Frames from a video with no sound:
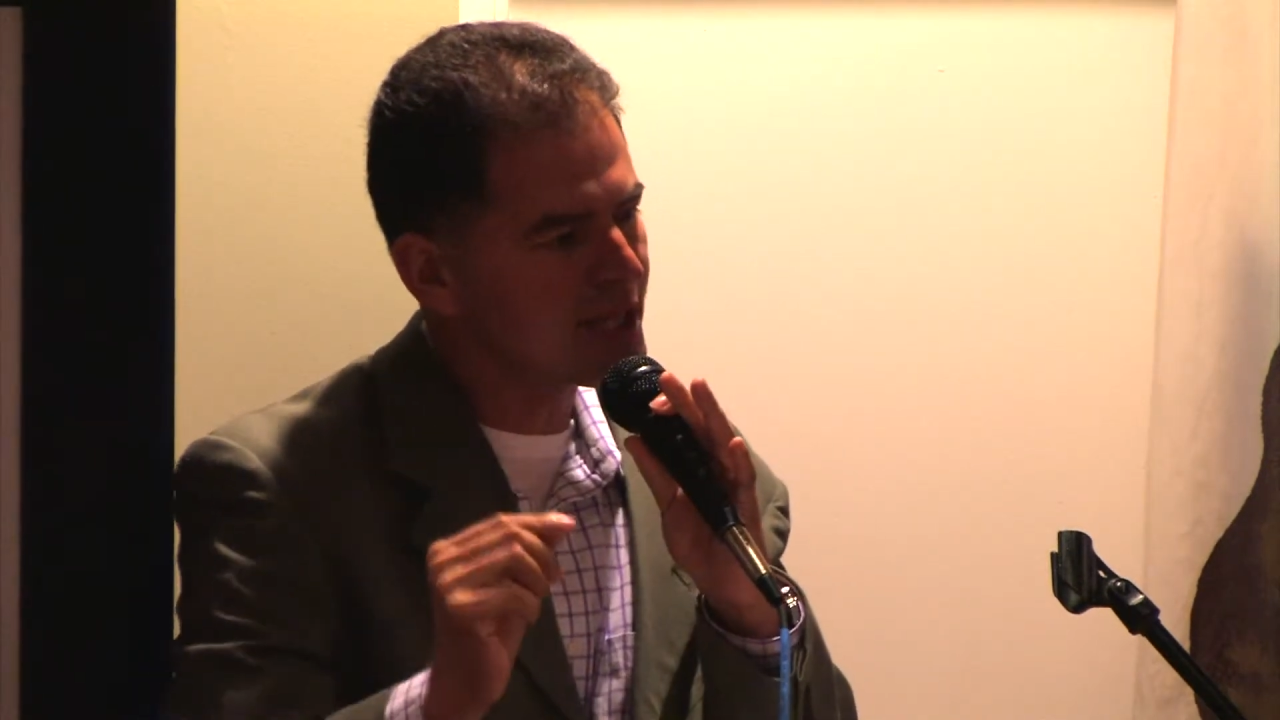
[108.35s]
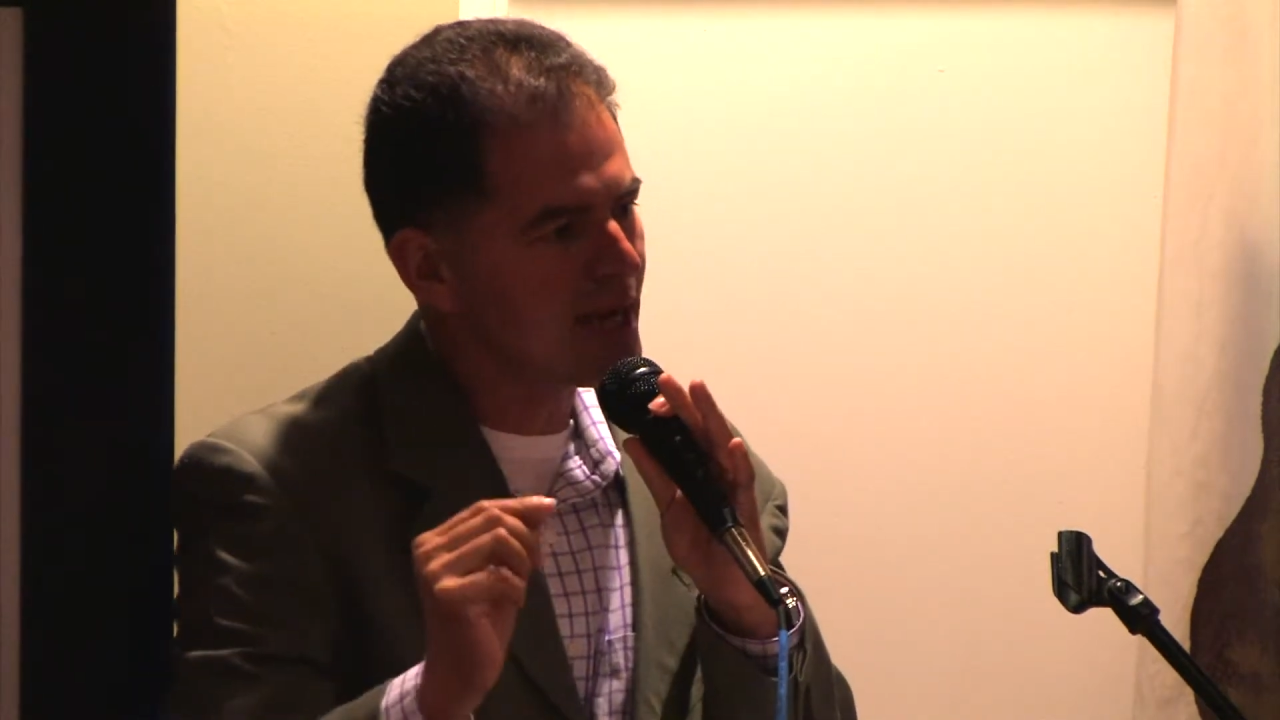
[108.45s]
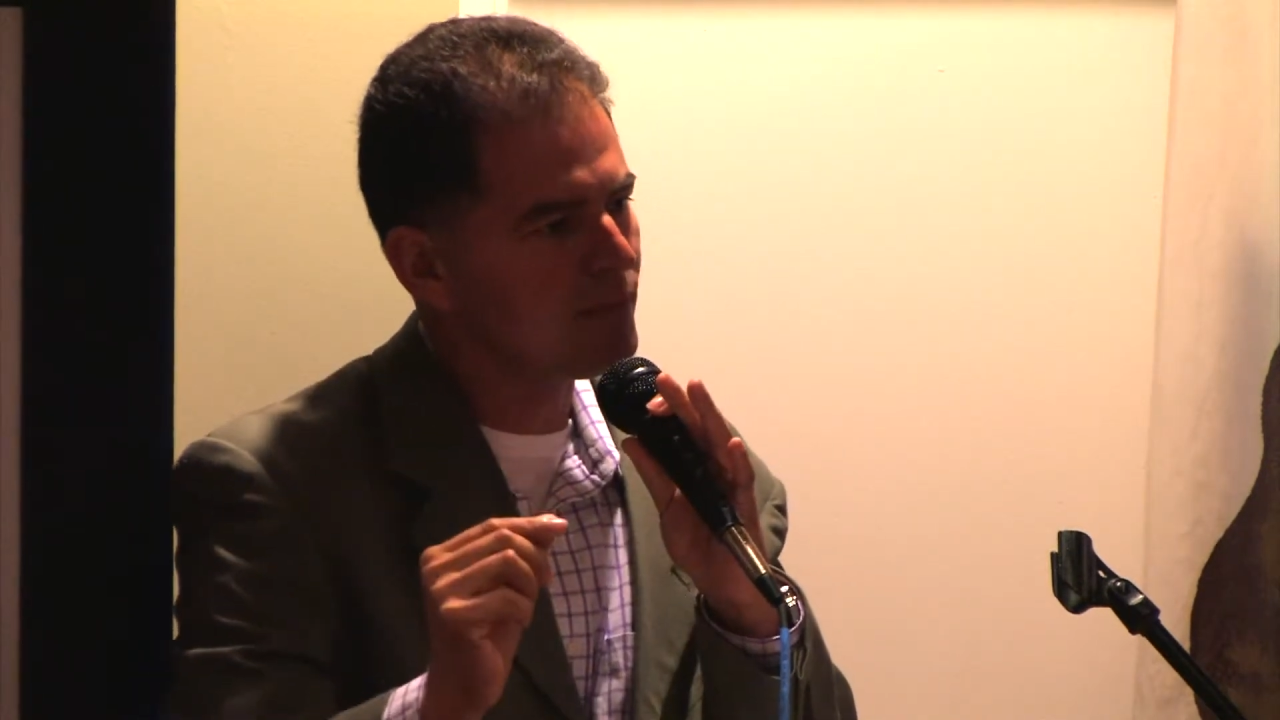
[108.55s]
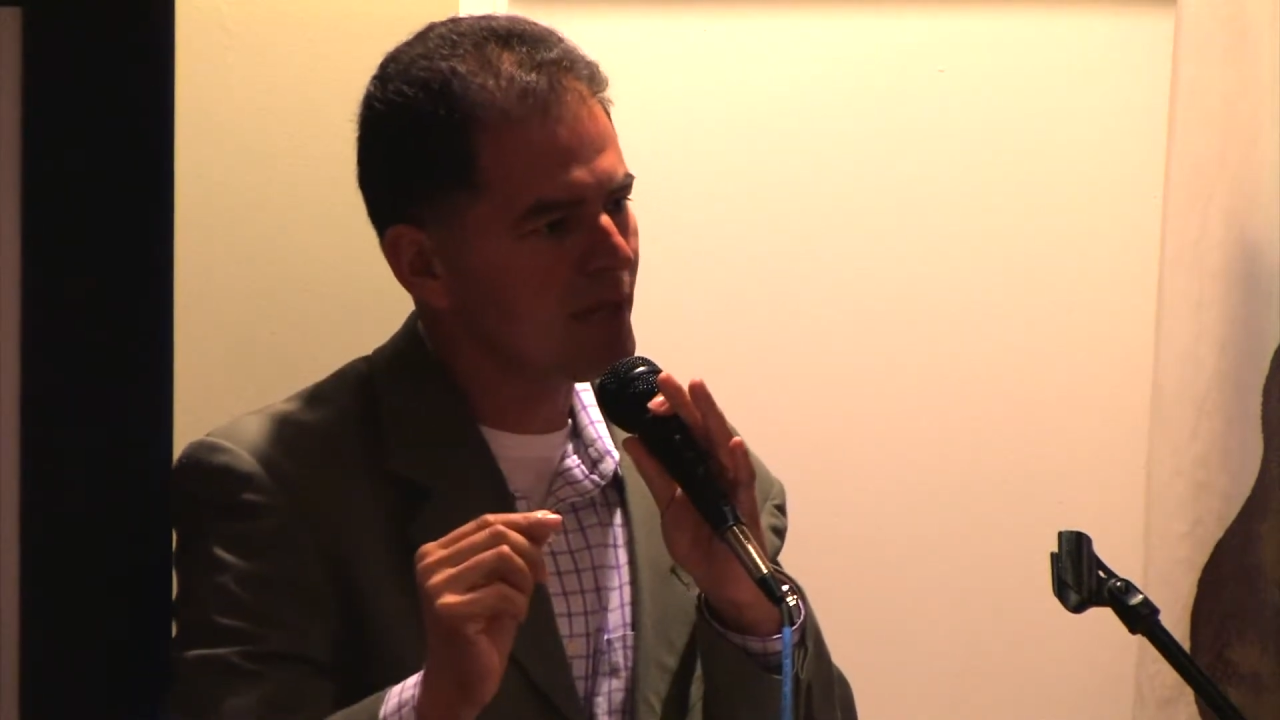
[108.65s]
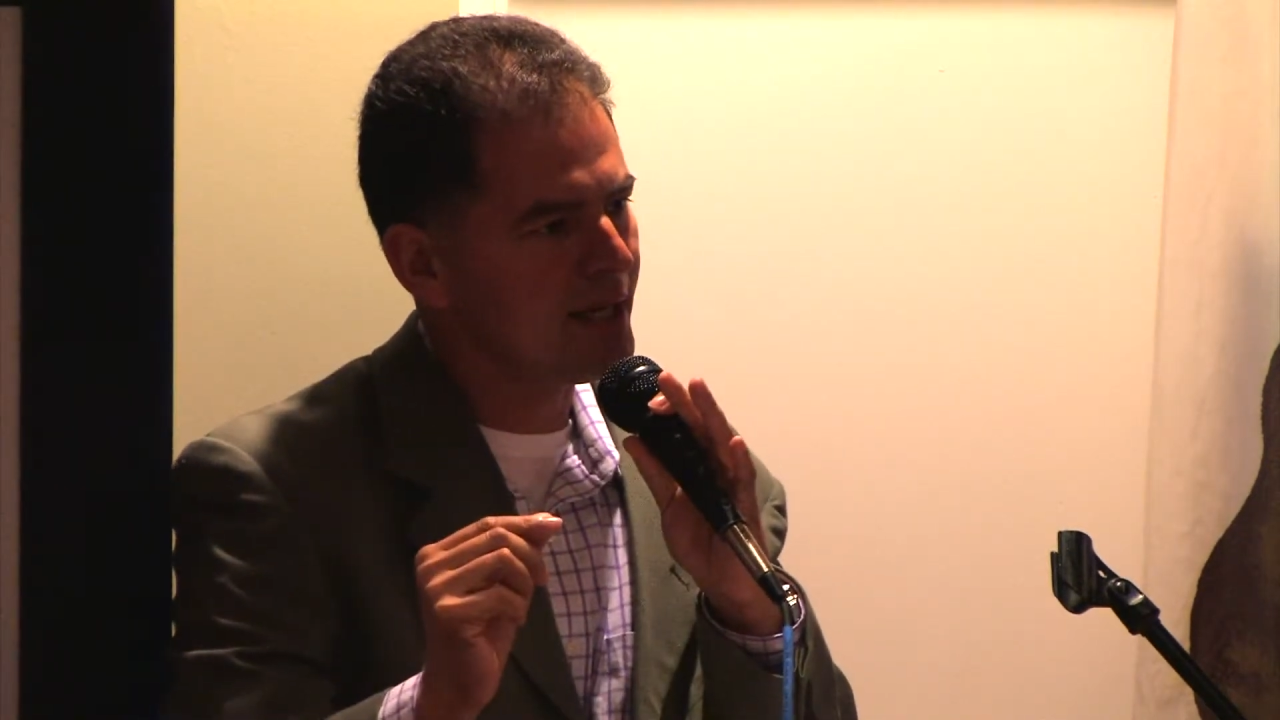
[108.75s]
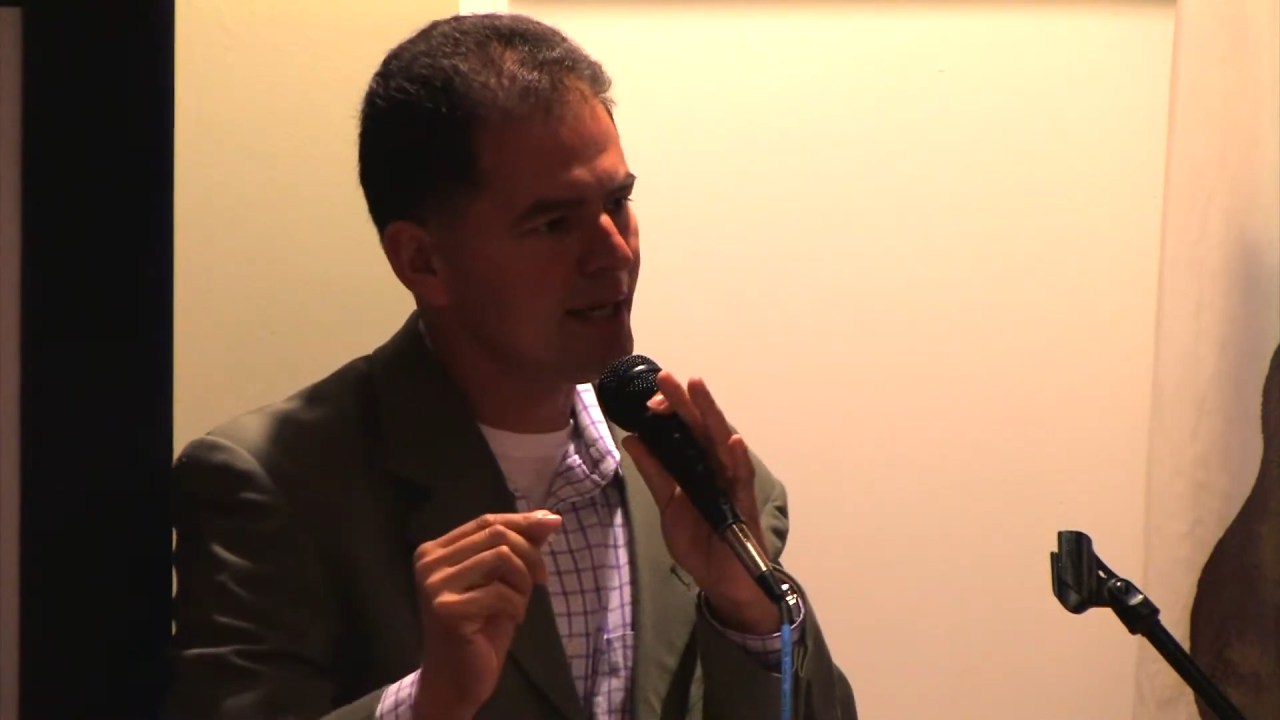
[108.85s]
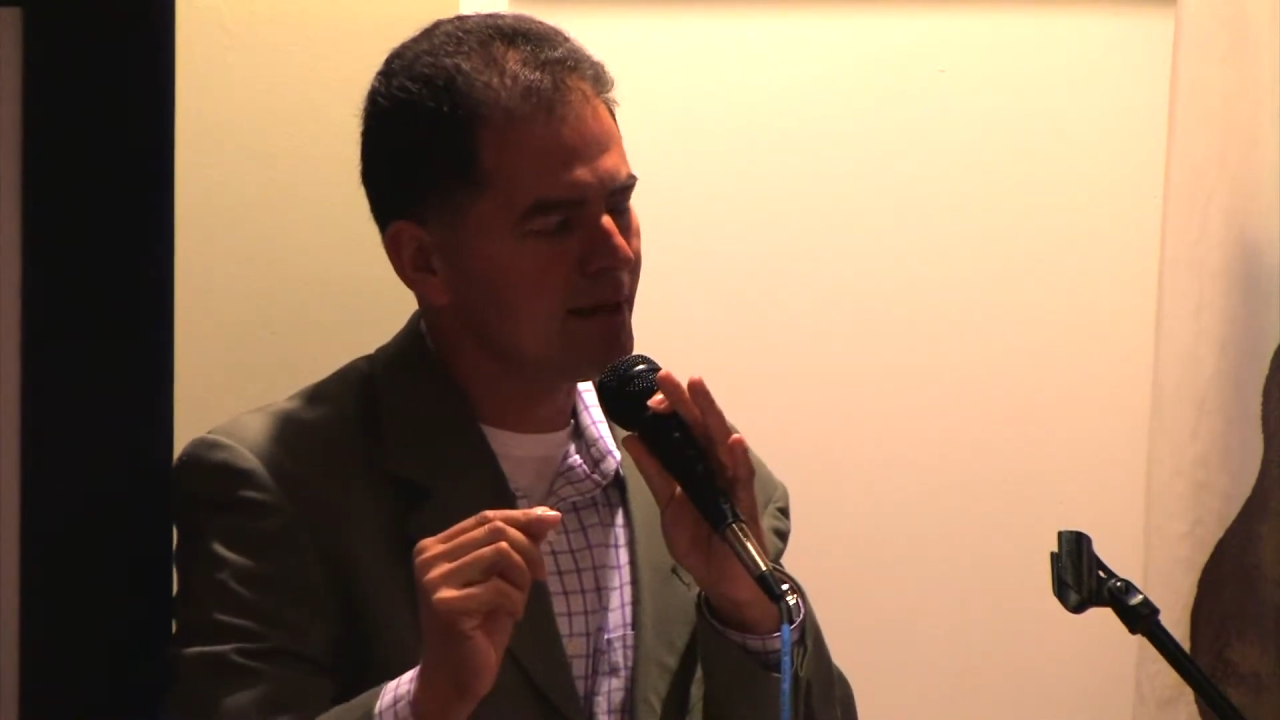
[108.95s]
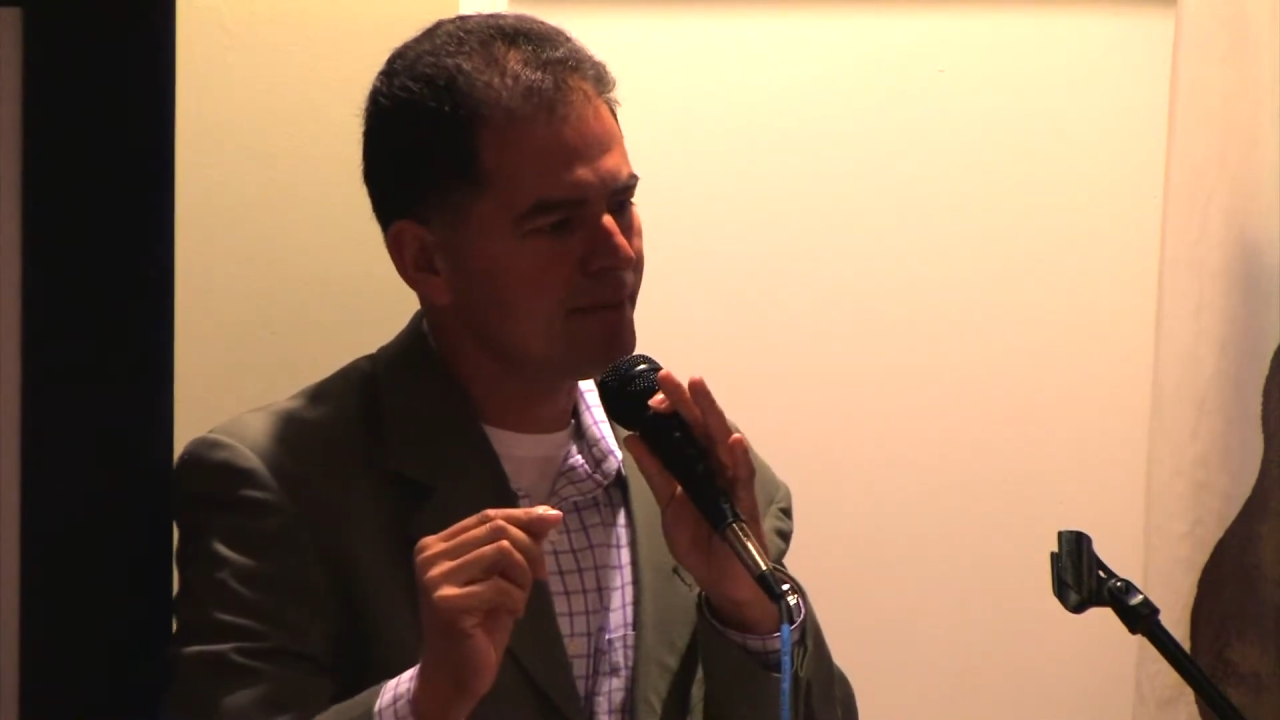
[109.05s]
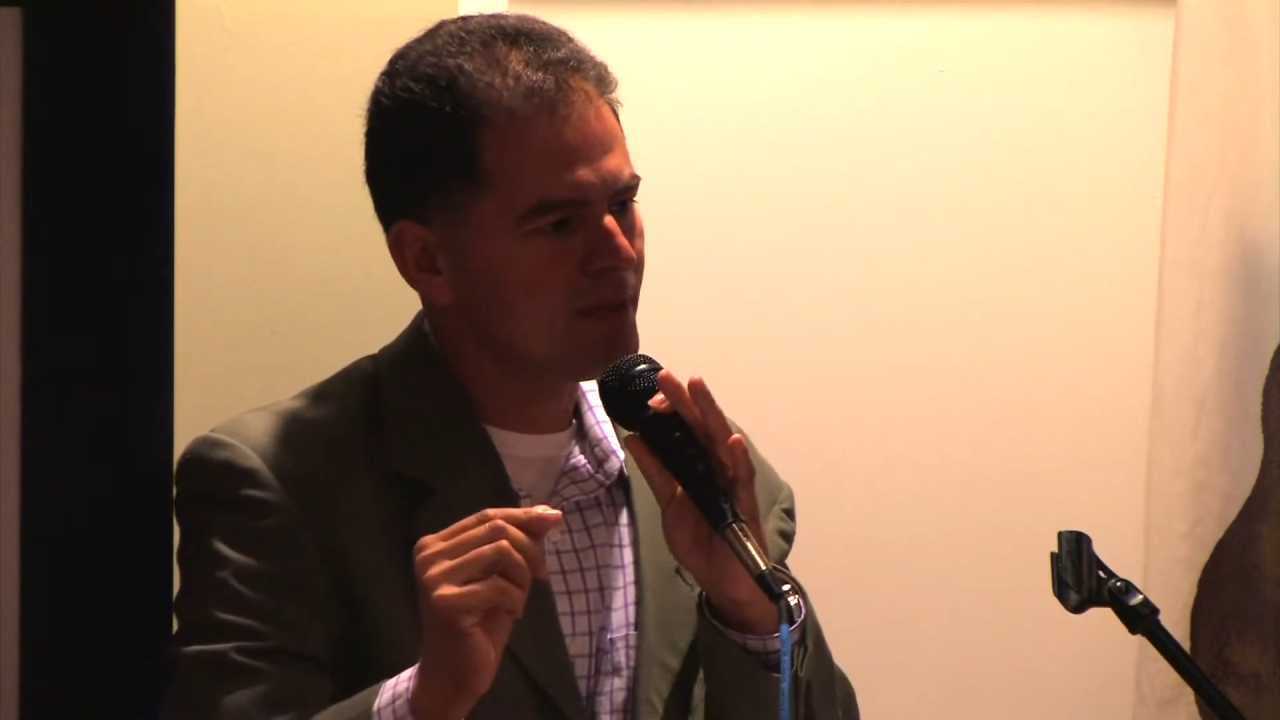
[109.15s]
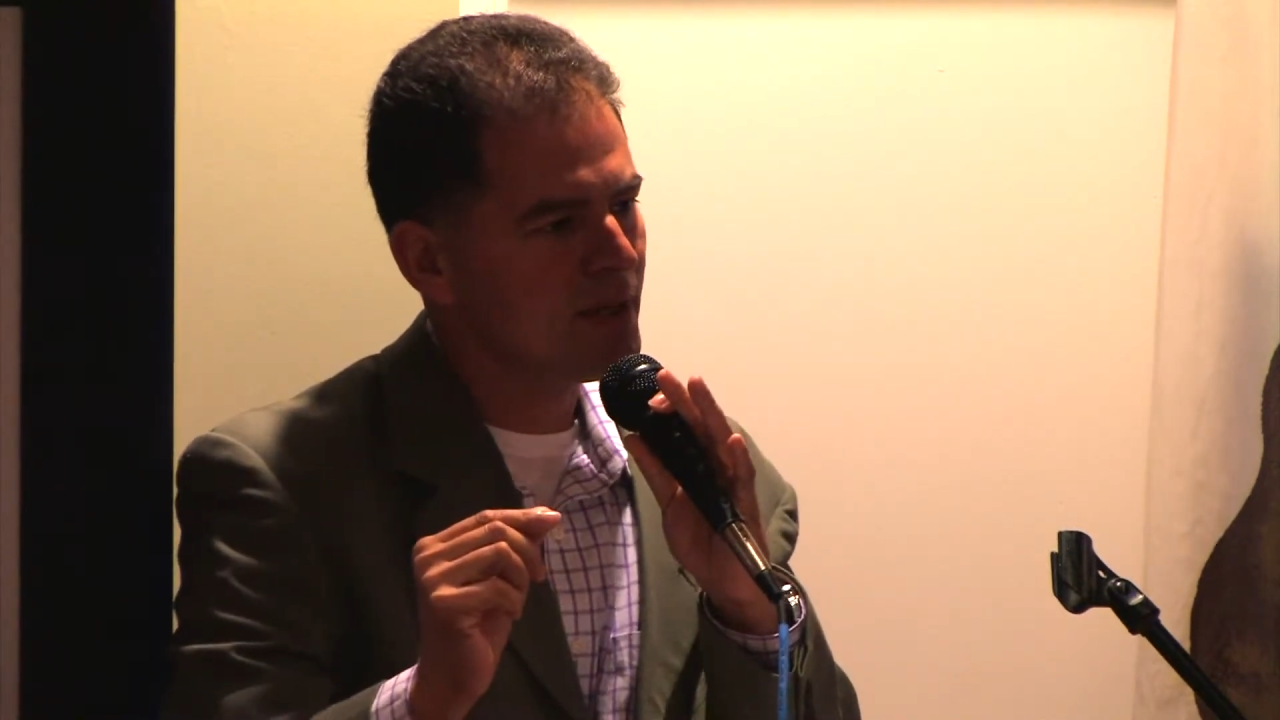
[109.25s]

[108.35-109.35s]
time right now.